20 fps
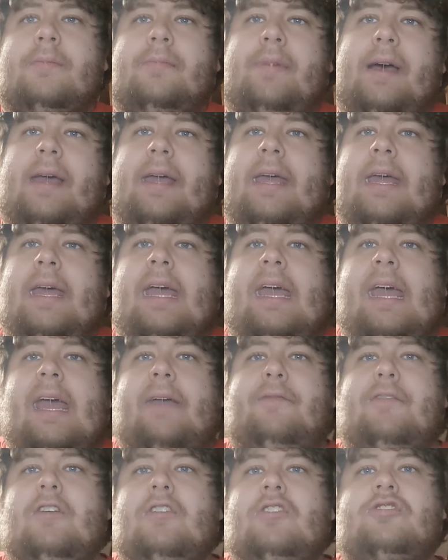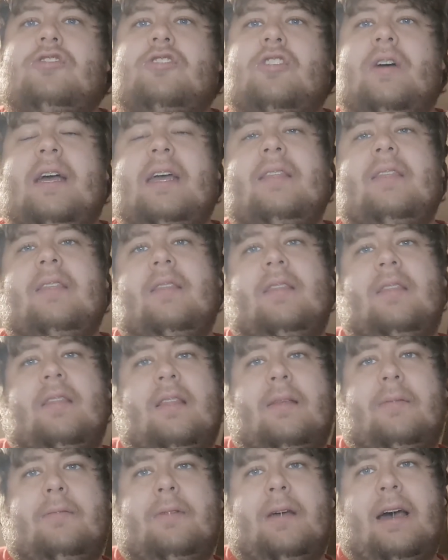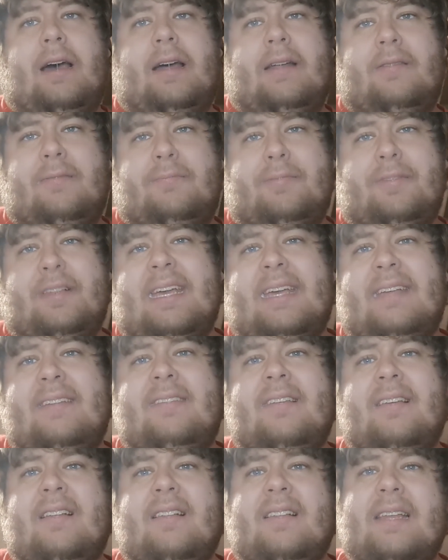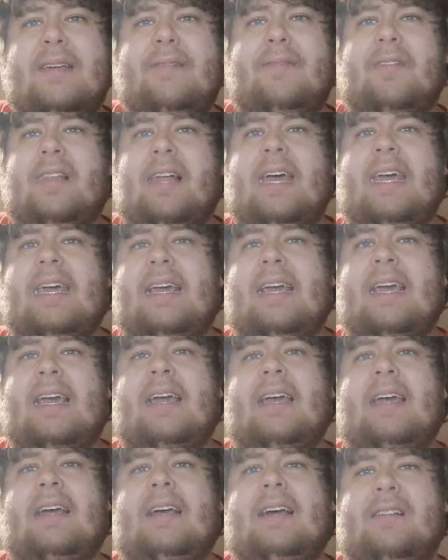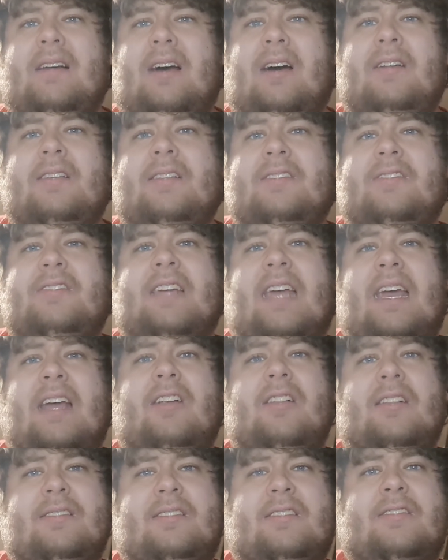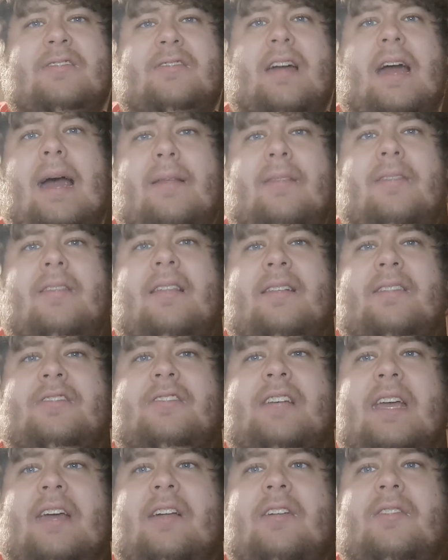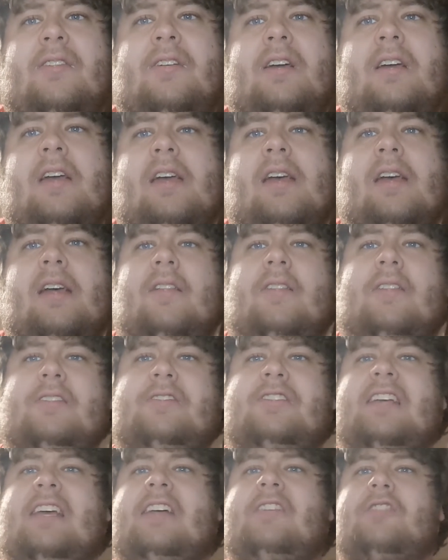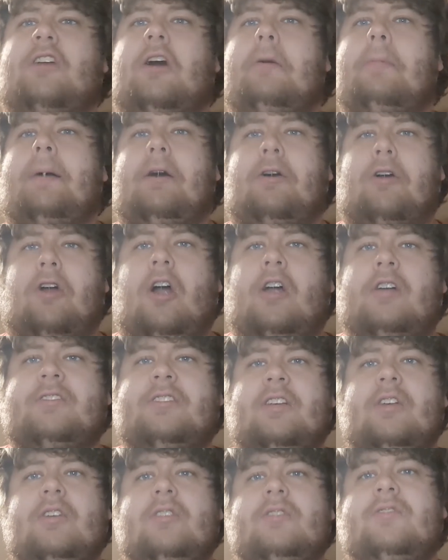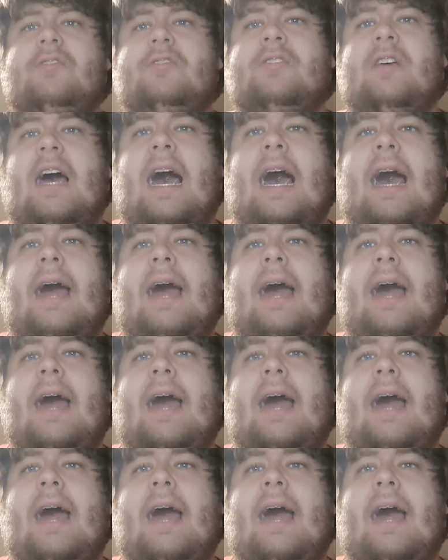But if you enjoyed, please leave a like on this channel and subscribe to this channel. This channel is all about cartoons.